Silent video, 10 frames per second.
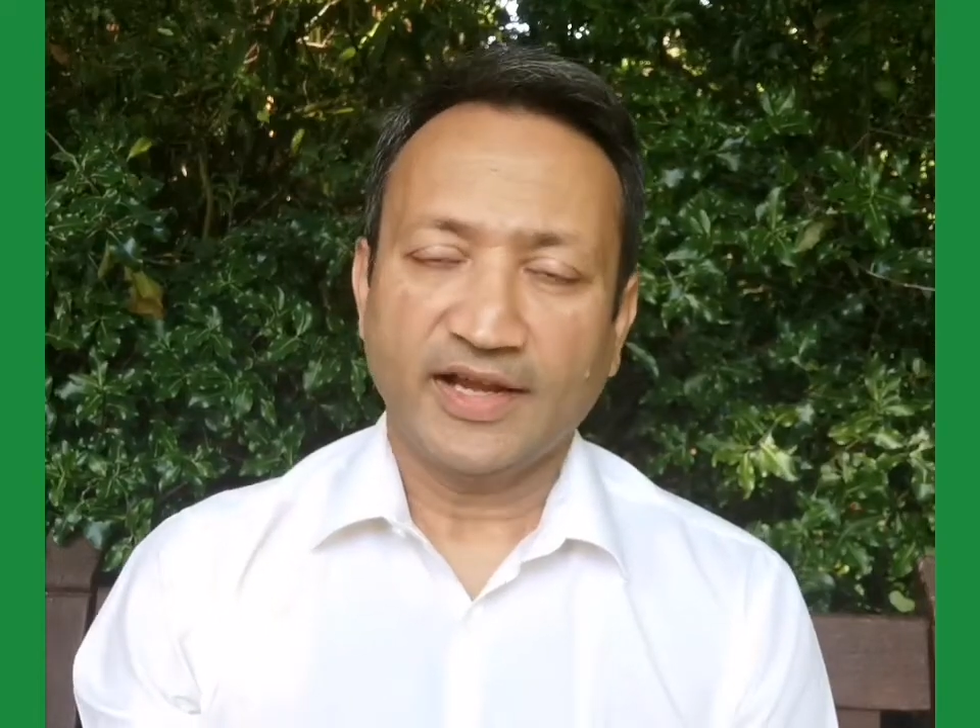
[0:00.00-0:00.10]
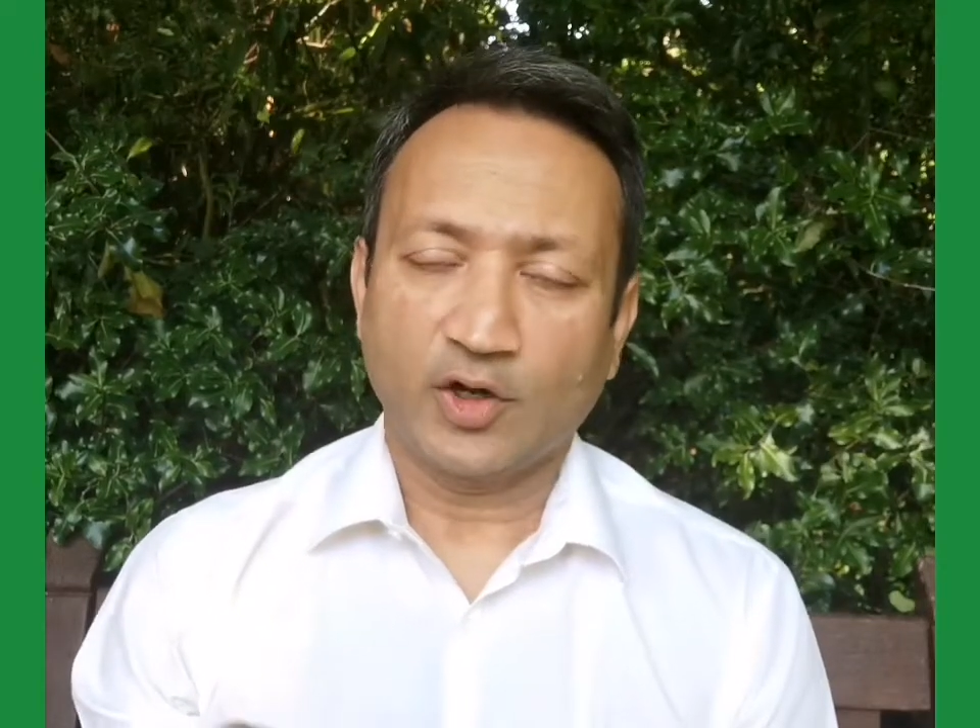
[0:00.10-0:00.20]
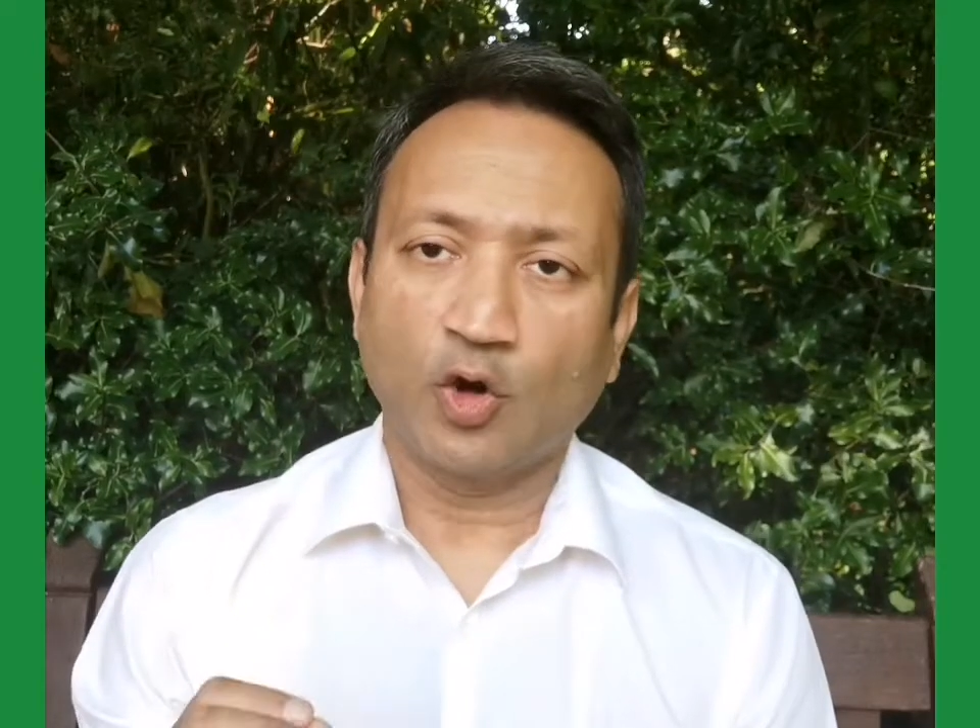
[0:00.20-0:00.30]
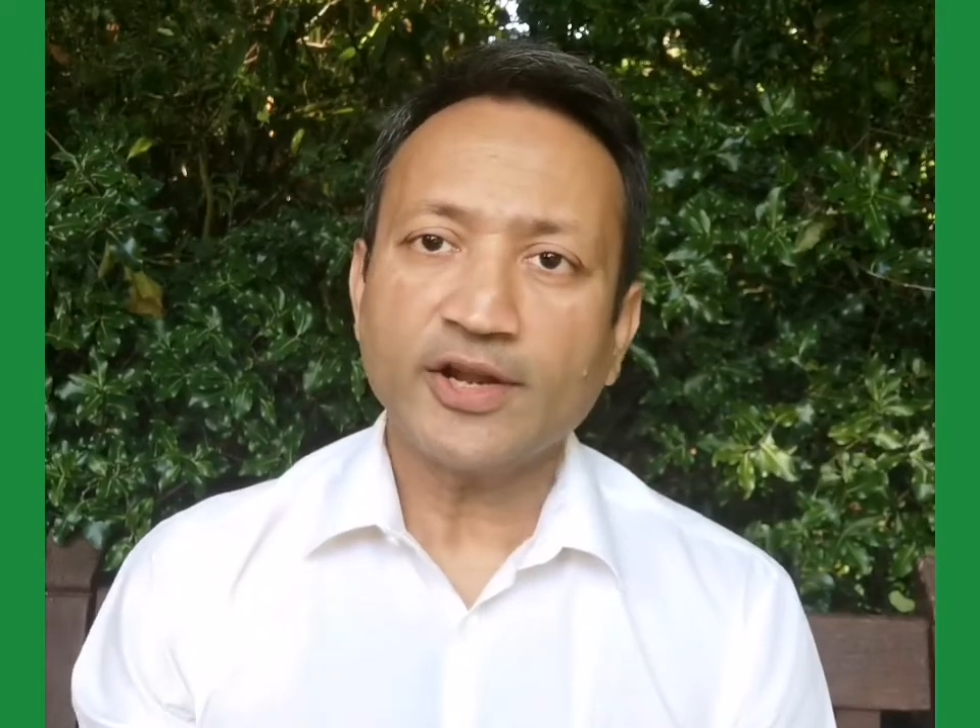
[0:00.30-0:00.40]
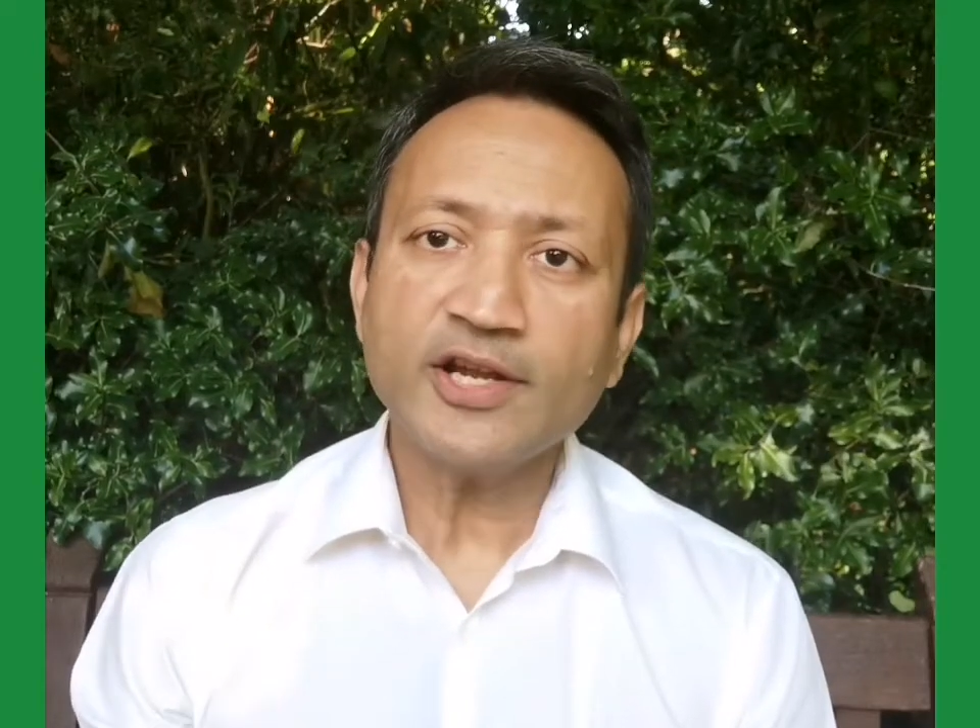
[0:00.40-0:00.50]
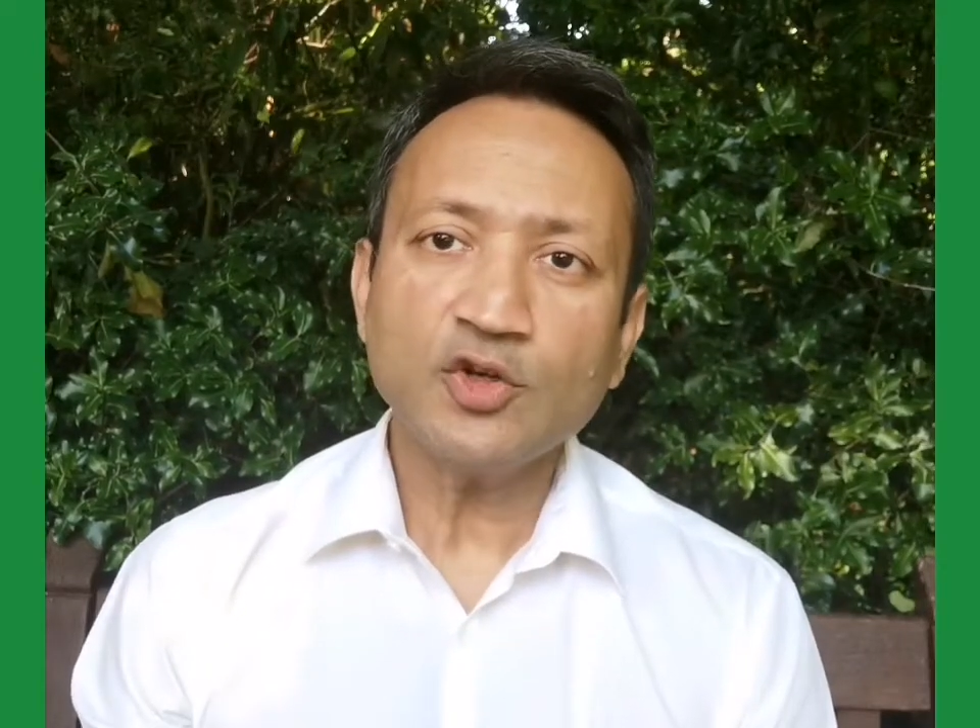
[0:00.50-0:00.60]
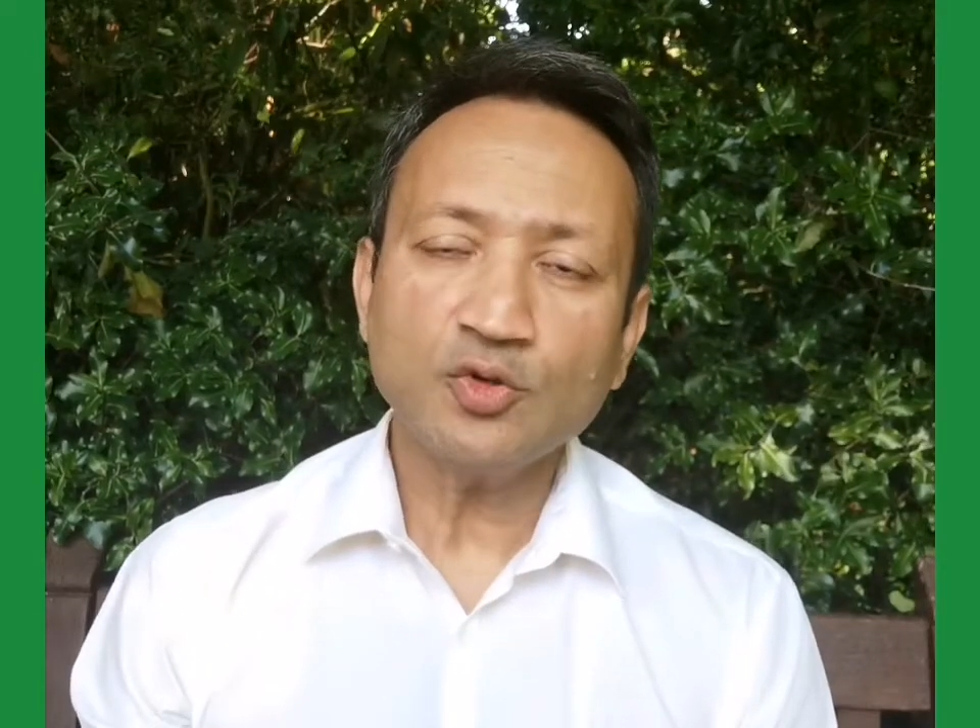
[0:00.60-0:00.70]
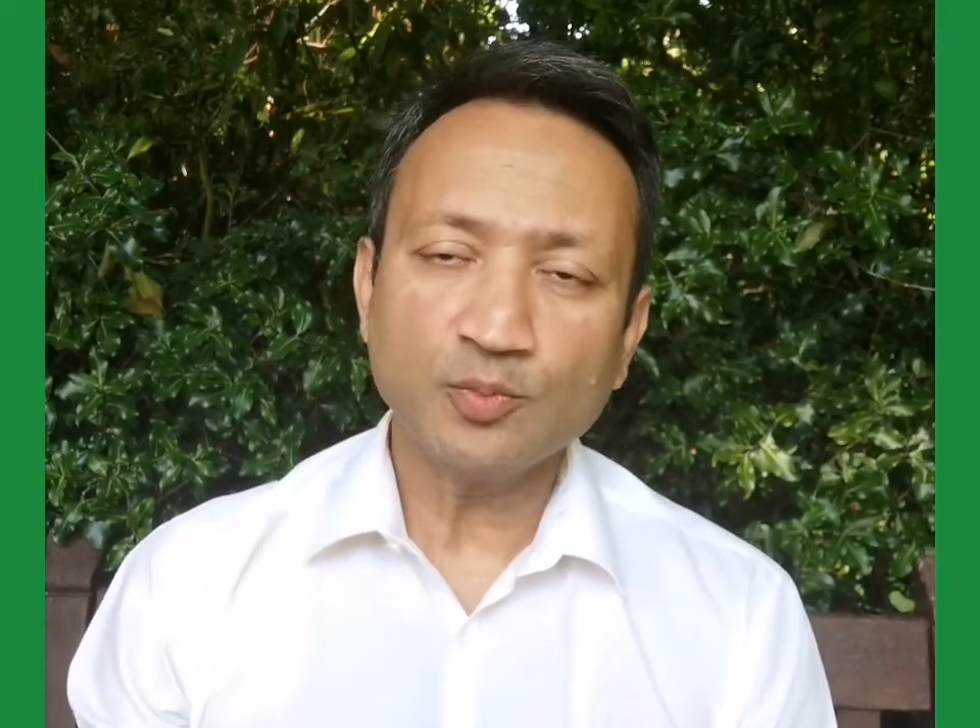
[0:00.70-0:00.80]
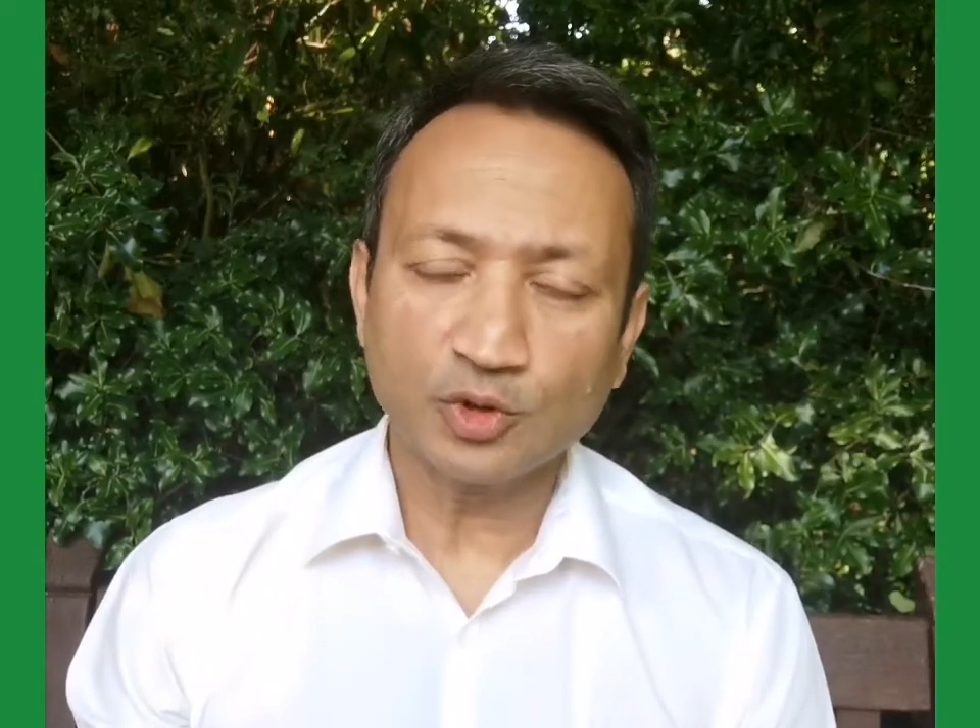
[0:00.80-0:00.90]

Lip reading: According to